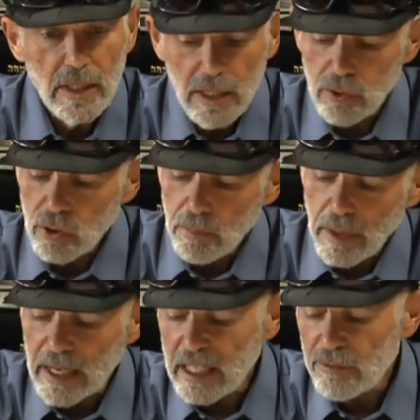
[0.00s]
into the
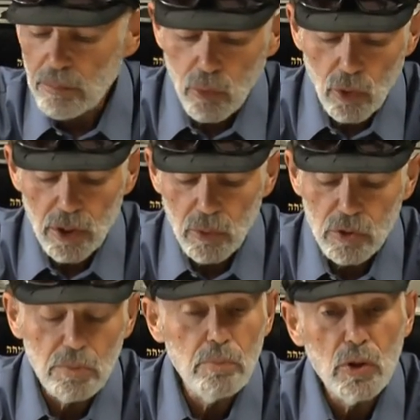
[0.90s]
body of a boy who
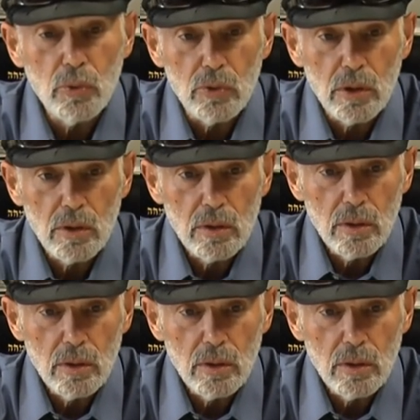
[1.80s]
was mute